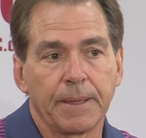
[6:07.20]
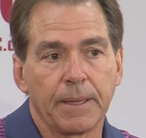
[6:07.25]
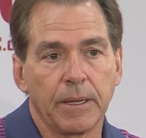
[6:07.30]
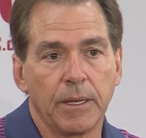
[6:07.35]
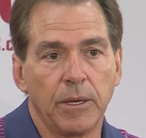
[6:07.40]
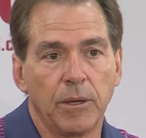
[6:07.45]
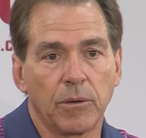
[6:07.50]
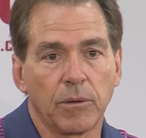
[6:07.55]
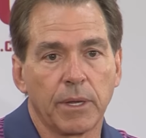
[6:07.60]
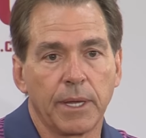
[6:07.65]

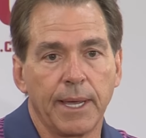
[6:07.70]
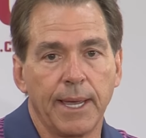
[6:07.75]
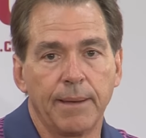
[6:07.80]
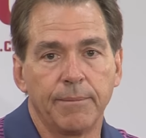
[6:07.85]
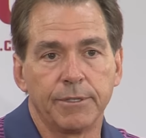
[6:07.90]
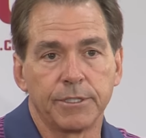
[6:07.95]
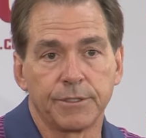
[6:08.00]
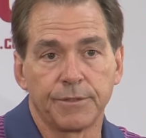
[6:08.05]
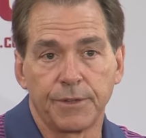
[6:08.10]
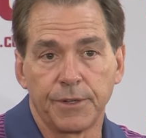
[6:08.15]
You know,
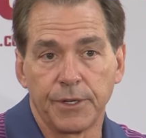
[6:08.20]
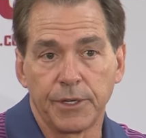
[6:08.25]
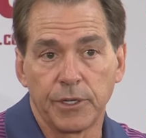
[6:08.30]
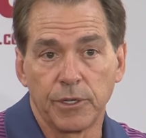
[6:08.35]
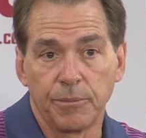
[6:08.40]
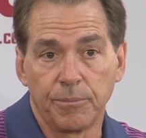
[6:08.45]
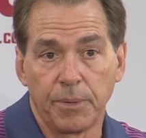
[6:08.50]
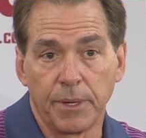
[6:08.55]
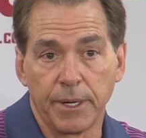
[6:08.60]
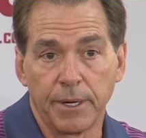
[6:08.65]
Cam is a very
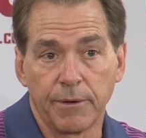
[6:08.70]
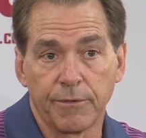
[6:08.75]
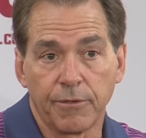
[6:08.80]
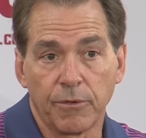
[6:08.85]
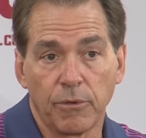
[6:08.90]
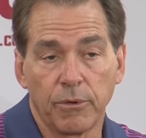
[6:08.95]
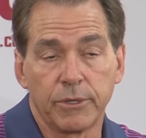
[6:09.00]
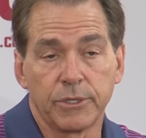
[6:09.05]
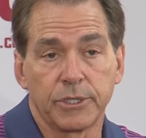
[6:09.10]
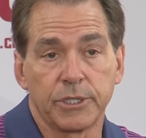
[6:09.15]
good player
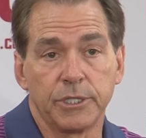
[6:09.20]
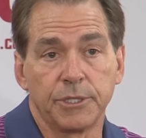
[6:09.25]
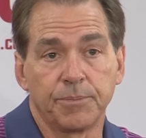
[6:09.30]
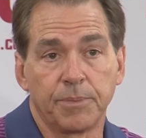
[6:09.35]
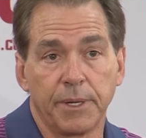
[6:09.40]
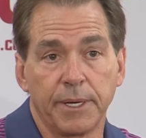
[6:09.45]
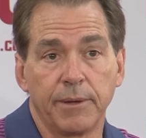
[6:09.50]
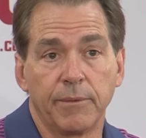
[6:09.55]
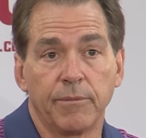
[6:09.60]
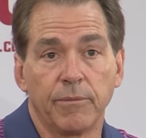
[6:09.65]
for us. He's
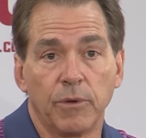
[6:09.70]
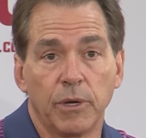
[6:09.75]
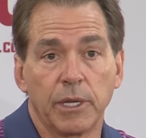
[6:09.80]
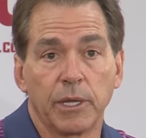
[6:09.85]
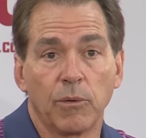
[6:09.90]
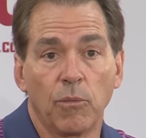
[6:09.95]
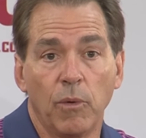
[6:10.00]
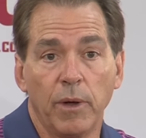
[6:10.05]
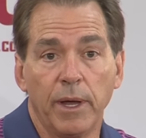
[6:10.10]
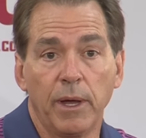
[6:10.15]
played
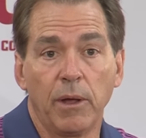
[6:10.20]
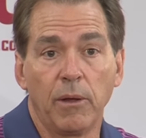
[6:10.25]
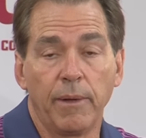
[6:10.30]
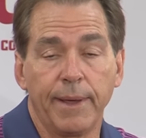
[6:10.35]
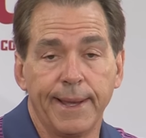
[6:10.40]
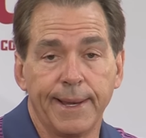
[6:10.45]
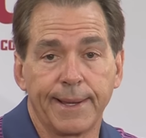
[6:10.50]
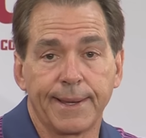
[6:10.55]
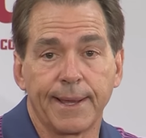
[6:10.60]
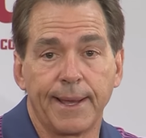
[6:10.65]
really well
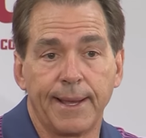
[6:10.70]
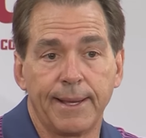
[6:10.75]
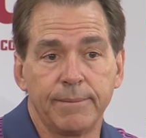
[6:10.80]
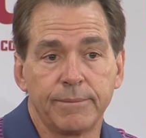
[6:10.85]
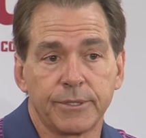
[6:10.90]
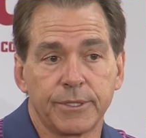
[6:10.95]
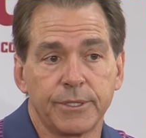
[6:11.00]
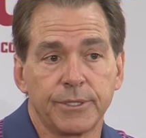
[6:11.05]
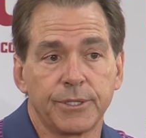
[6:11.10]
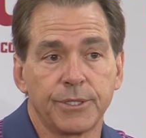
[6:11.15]
at
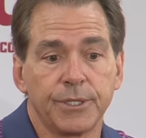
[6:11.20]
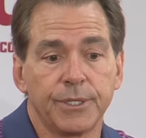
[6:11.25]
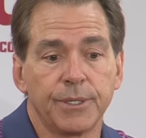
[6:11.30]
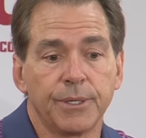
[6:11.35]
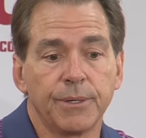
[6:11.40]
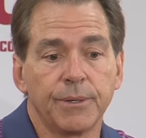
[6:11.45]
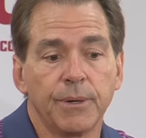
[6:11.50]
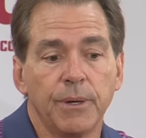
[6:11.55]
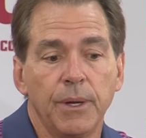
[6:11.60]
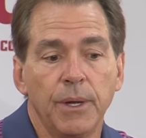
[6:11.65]
times this
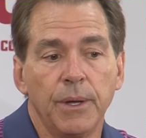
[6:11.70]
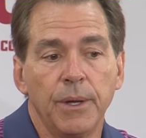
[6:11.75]
year.